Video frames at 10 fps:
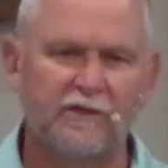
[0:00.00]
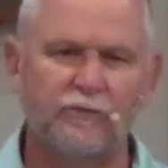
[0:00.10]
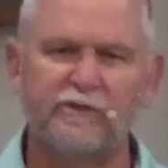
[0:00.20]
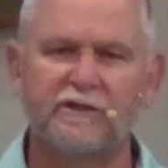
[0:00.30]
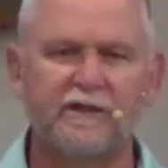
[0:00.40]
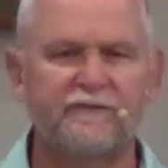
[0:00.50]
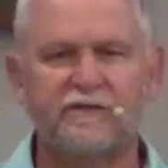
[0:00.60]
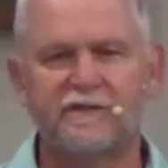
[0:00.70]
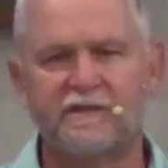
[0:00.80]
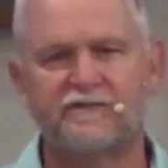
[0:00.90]
We'd love
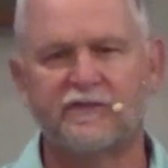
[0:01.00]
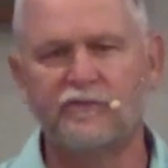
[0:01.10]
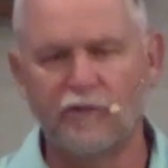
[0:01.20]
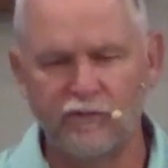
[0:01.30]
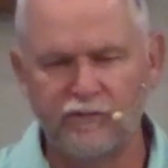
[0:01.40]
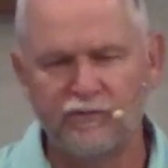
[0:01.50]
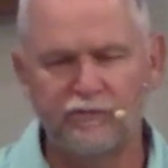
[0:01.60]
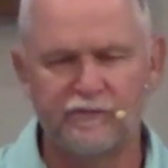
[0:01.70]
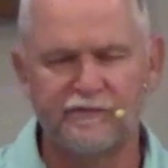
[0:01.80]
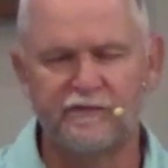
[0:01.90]
to get to know
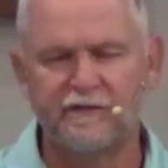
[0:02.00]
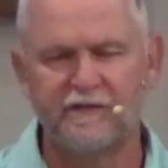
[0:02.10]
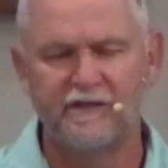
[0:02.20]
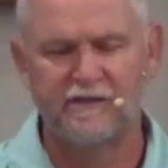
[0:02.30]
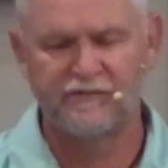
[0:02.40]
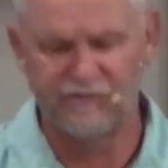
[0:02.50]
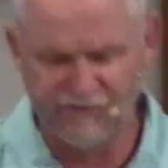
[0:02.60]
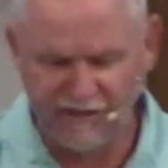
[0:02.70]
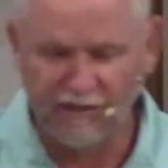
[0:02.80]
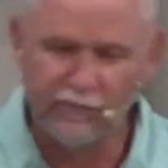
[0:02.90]
you and to, to
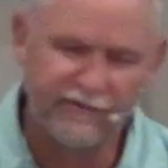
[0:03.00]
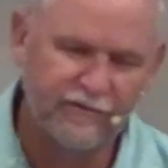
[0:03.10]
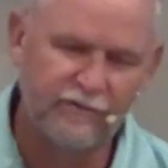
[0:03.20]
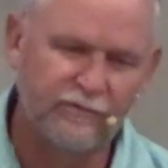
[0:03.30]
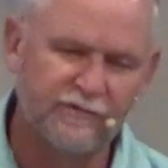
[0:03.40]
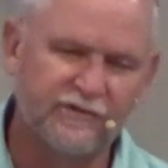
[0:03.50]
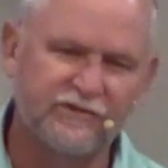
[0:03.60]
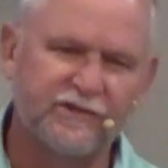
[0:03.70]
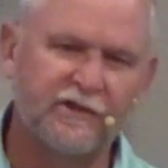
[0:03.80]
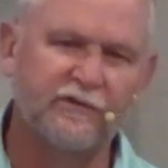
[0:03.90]
share with you and to
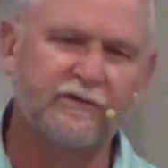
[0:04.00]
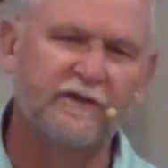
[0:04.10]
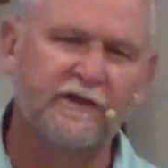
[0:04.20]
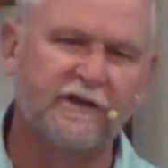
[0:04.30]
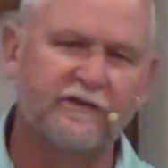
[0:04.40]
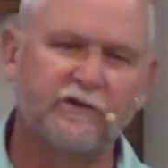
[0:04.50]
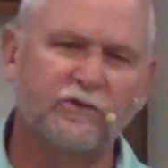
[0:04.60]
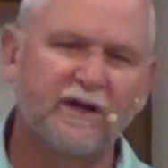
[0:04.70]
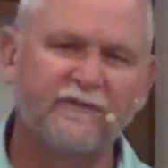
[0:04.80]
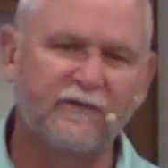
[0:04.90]
share the
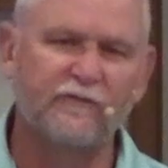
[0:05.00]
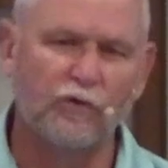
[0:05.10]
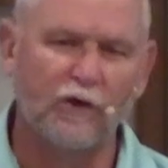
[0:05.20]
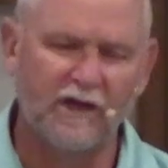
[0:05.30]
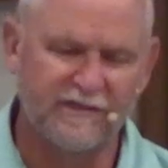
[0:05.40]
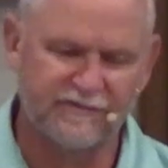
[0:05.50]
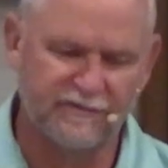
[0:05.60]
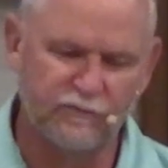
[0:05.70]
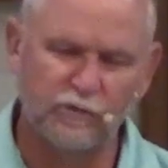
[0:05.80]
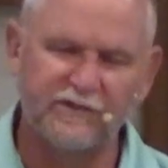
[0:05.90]
love of Christ
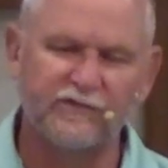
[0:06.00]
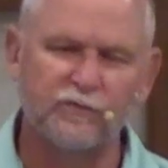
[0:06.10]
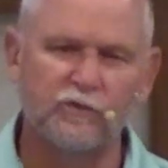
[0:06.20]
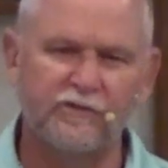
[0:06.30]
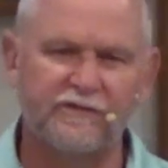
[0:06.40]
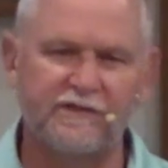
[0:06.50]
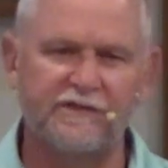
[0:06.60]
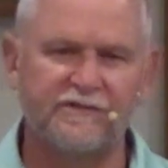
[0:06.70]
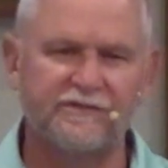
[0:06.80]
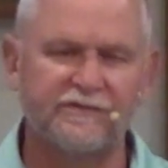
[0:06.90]
and what His Word
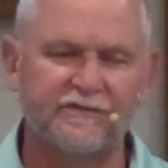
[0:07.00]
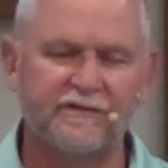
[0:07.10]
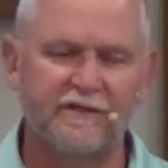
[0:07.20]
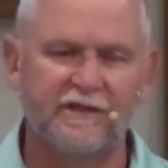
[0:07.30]
teaches.